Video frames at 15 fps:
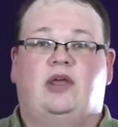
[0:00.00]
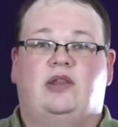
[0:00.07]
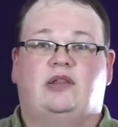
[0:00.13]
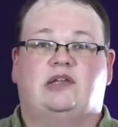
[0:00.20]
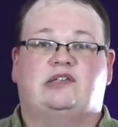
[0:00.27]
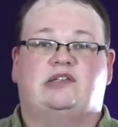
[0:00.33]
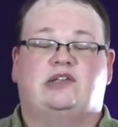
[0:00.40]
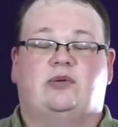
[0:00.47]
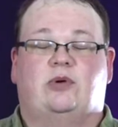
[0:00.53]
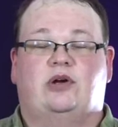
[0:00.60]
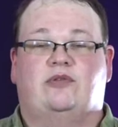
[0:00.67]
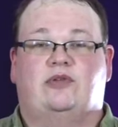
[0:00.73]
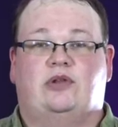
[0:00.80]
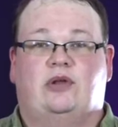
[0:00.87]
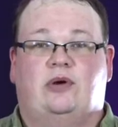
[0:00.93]
This is the word
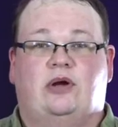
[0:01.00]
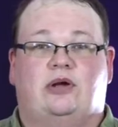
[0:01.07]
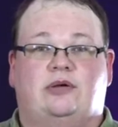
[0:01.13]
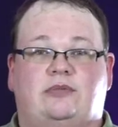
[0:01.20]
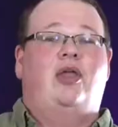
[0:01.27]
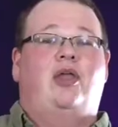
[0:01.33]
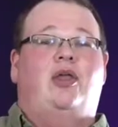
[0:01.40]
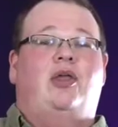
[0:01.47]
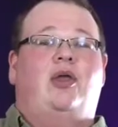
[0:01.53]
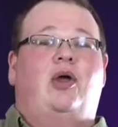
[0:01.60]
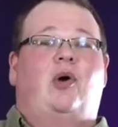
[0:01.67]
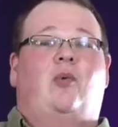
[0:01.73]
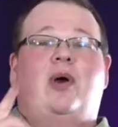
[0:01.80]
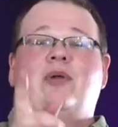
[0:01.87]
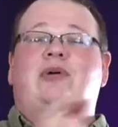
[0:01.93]
of the Lord.
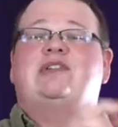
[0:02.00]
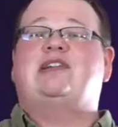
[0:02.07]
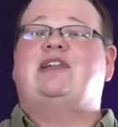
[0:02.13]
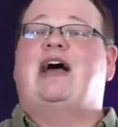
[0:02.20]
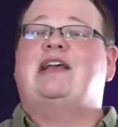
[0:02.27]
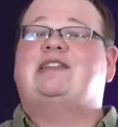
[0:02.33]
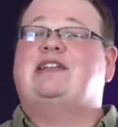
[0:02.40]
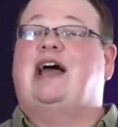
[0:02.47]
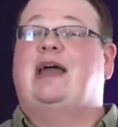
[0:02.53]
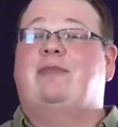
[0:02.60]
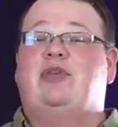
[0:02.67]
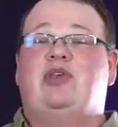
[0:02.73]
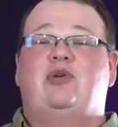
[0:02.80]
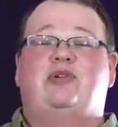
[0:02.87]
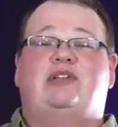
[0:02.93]
When was the last time
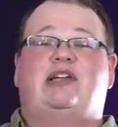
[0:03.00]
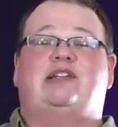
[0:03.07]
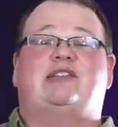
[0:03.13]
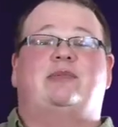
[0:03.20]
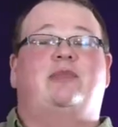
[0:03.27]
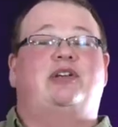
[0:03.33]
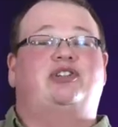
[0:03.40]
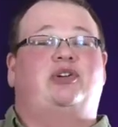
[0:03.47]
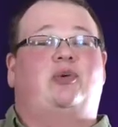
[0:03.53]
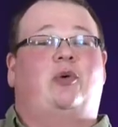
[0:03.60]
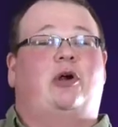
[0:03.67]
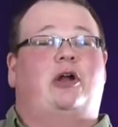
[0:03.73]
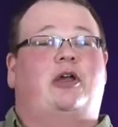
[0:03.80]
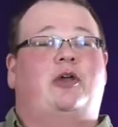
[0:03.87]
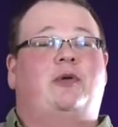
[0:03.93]
you did some mission
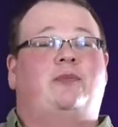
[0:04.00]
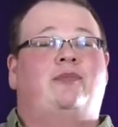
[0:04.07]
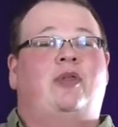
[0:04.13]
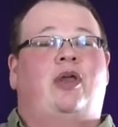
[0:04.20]
work?